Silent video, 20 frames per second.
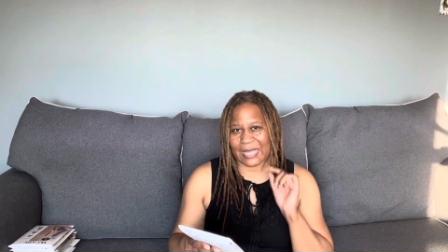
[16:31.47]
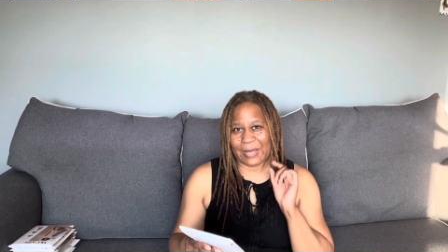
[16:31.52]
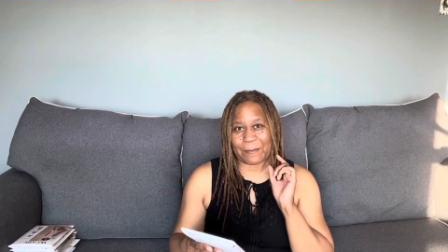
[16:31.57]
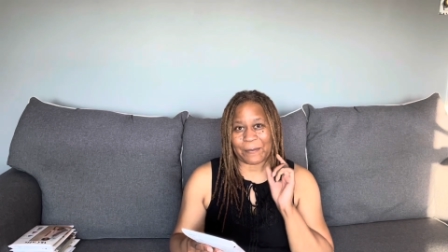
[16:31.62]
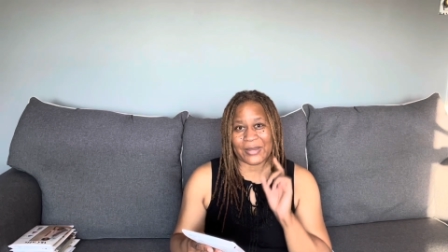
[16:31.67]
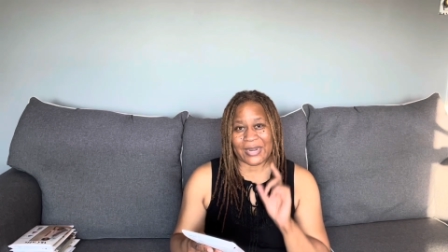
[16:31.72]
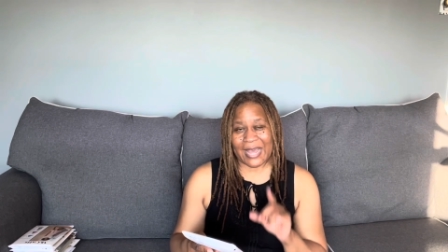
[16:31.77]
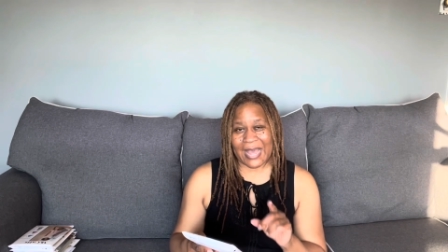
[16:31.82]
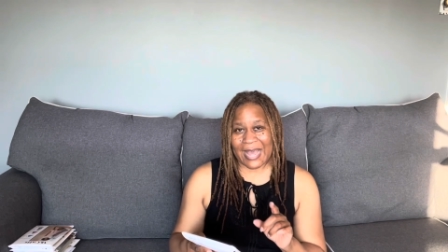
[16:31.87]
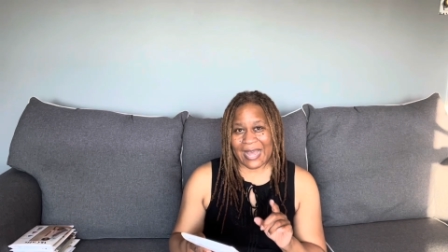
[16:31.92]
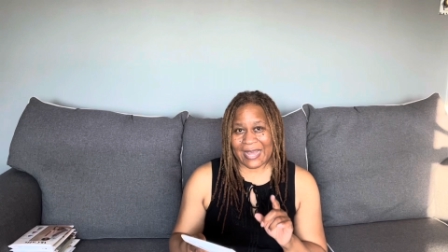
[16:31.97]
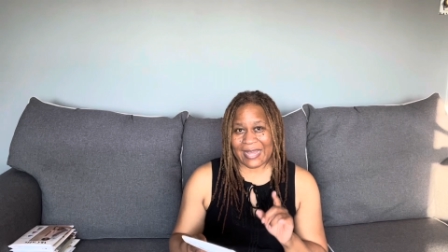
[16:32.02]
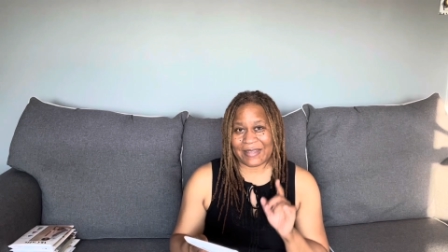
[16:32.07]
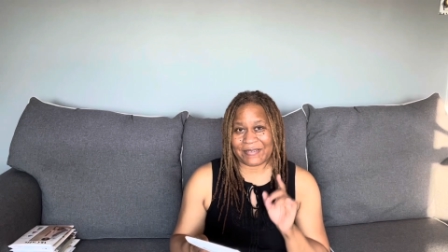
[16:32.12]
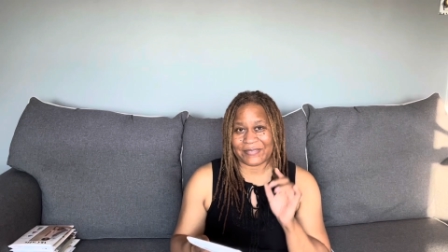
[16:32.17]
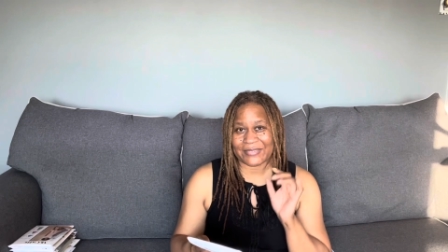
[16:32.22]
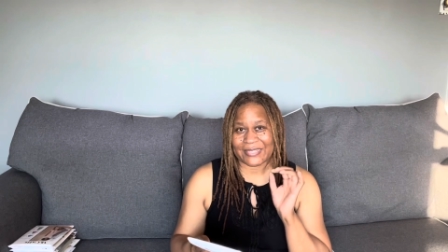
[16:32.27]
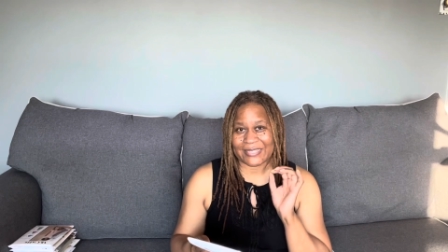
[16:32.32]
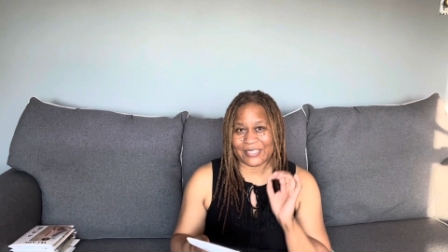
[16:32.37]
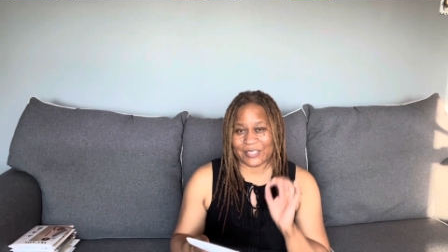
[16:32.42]
But I
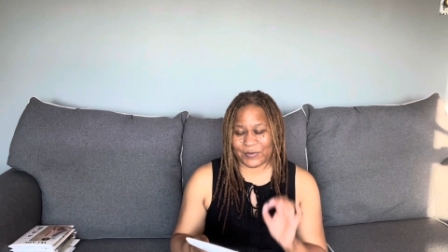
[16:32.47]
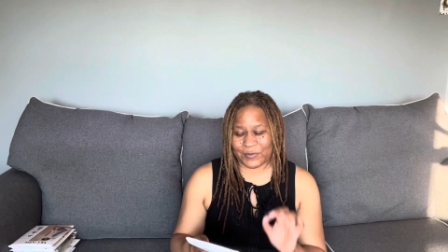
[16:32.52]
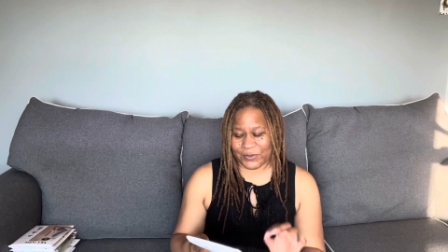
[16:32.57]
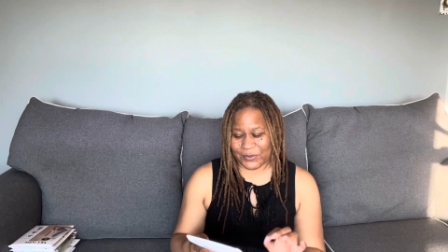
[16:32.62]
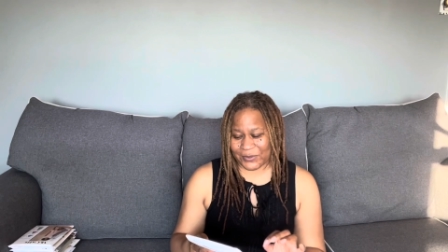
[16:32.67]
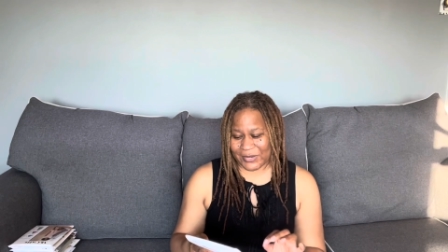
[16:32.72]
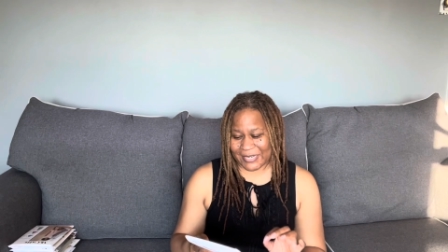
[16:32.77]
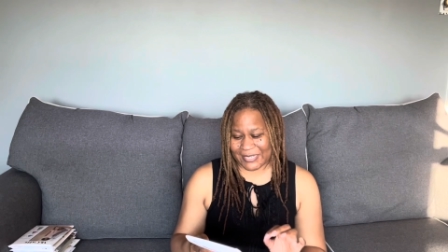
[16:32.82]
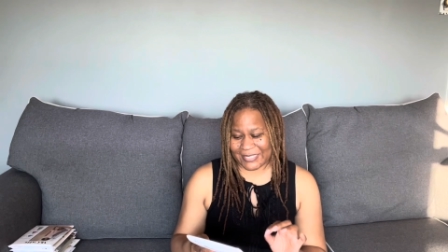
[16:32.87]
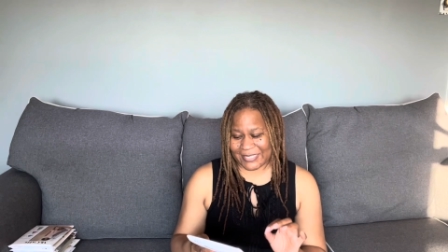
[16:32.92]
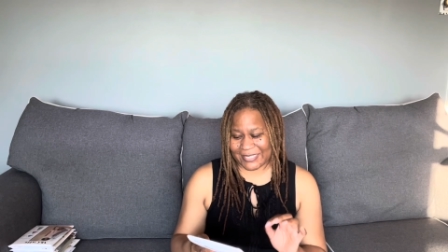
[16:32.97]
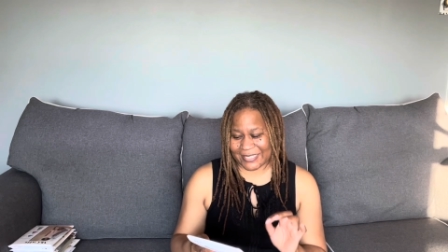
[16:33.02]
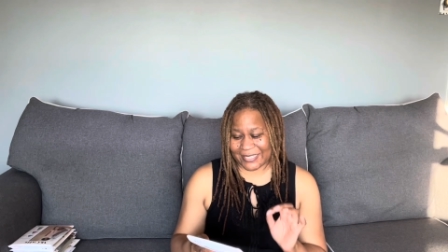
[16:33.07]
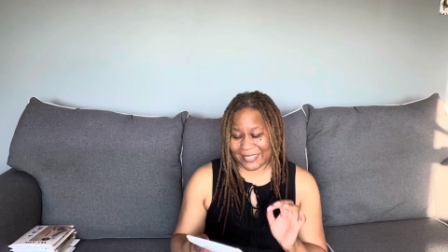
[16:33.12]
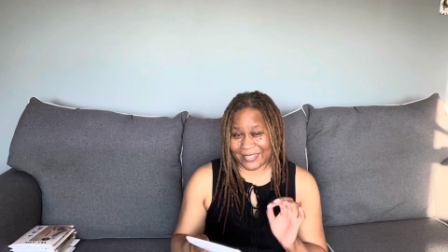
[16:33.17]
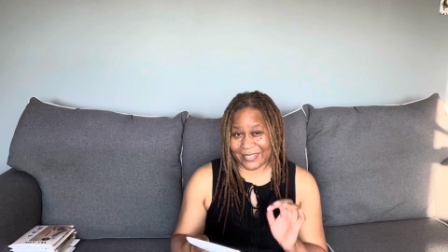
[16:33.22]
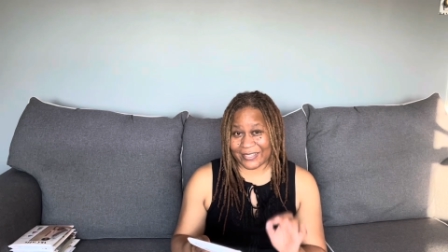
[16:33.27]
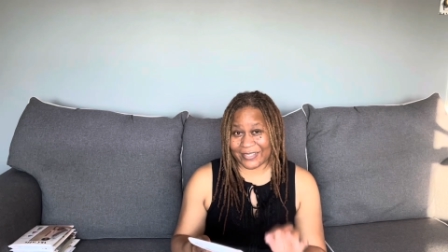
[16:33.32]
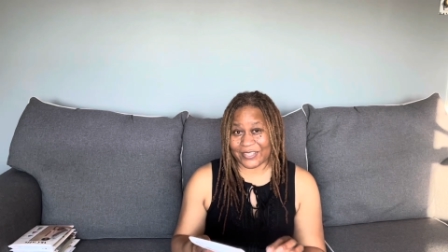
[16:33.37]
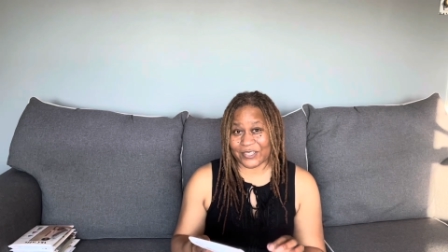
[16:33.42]
have an
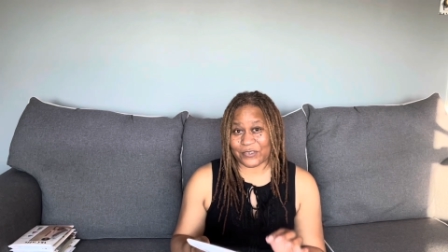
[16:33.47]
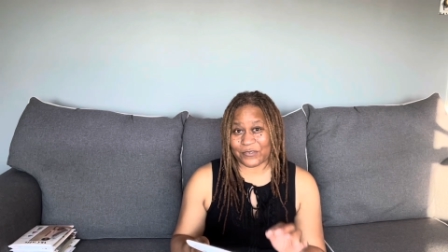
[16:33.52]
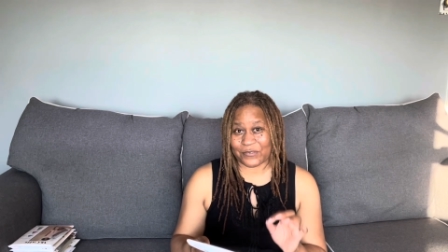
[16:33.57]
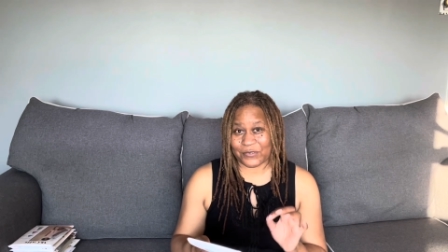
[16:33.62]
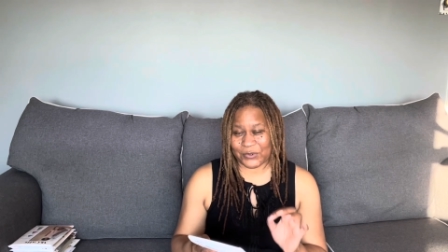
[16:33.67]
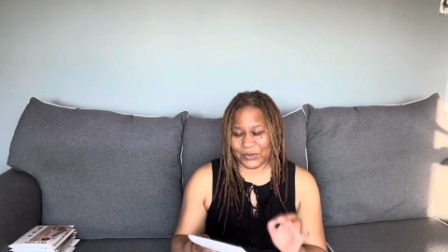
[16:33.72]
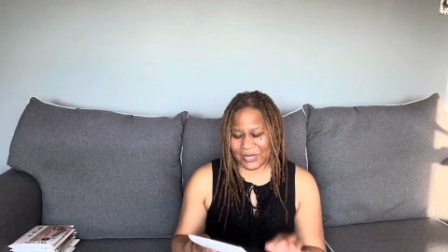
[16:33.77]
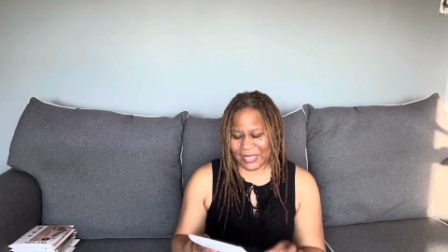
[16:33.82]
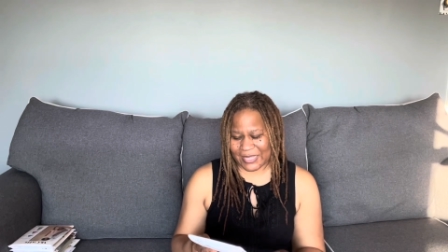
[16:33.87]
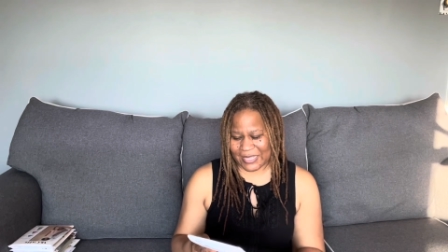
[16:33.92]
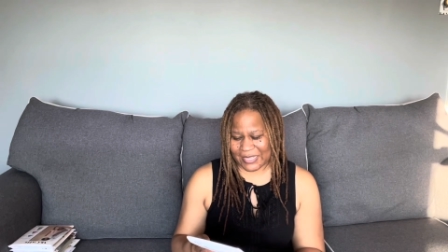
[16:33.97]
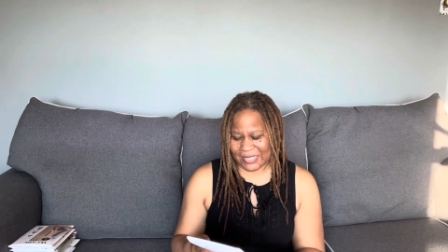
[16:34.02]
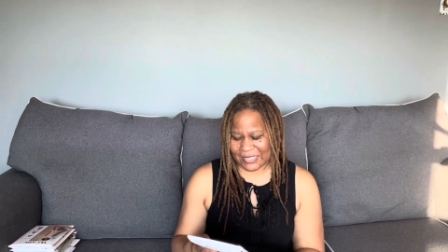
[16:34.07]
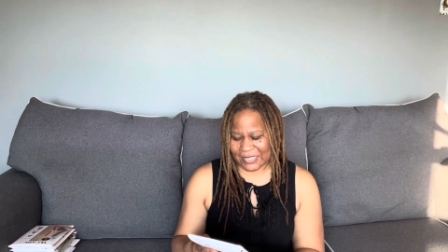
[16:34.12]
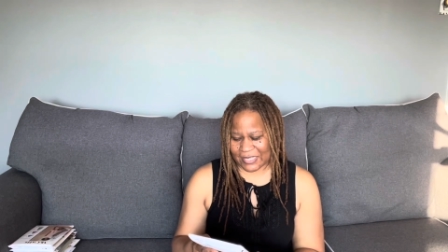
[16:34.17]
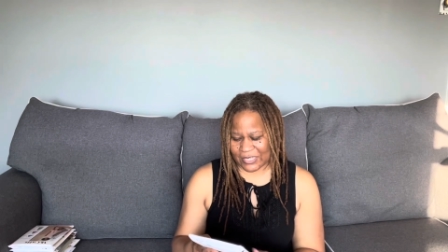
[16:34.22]
inspiration look for this,